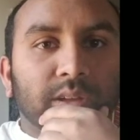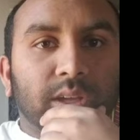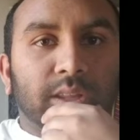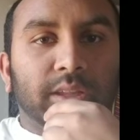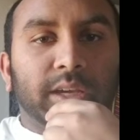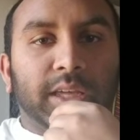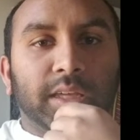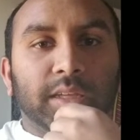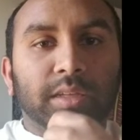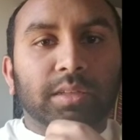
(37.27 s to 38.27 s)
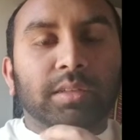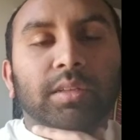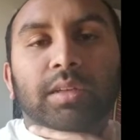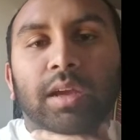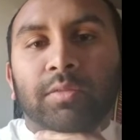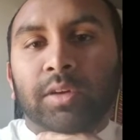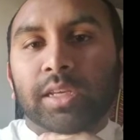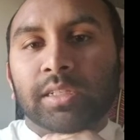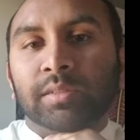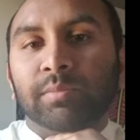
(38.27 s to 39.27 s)
and they have
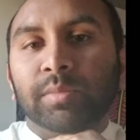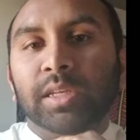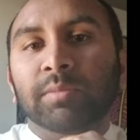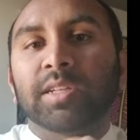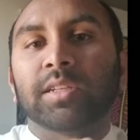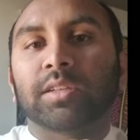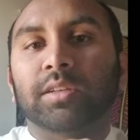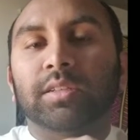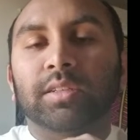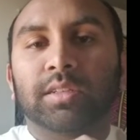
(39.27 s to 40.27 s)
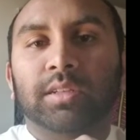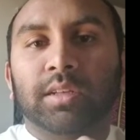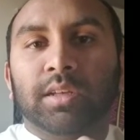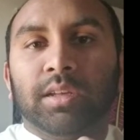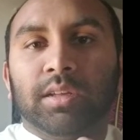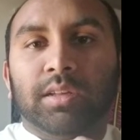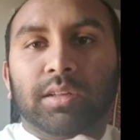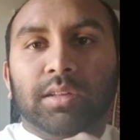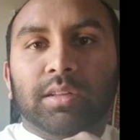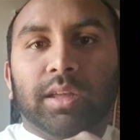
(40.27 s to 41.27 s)
raised me and my sisters
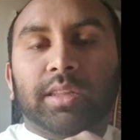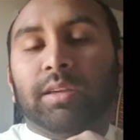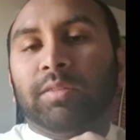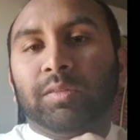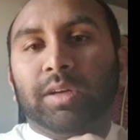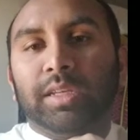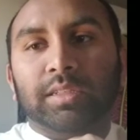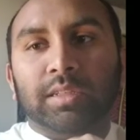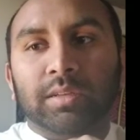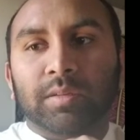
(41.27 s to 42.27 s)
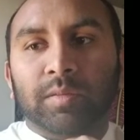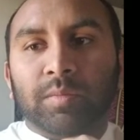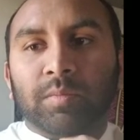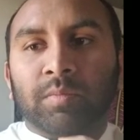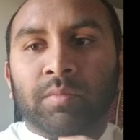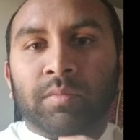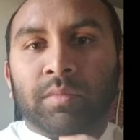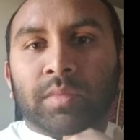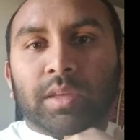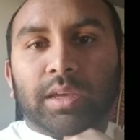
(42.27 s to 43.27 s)
like they were raised.
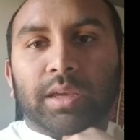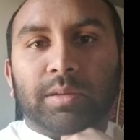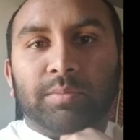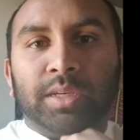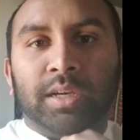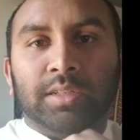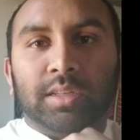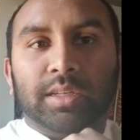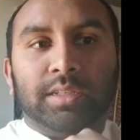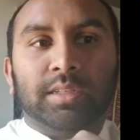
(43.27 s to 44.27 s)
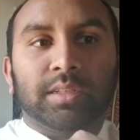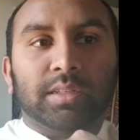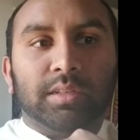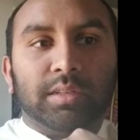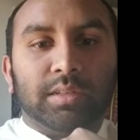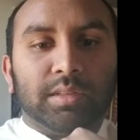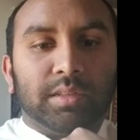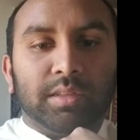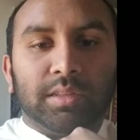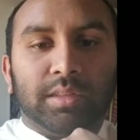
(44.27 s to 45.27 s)
And because of this,
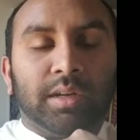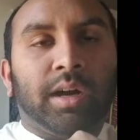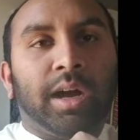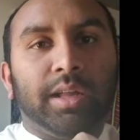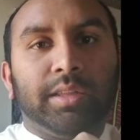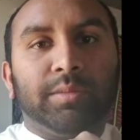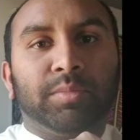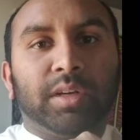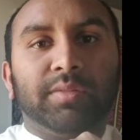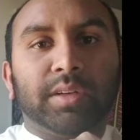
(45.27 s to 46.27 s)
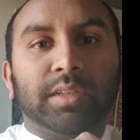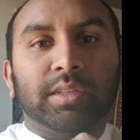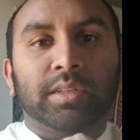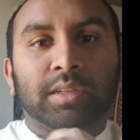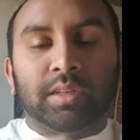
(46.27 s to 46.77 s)
they're highly imperfect.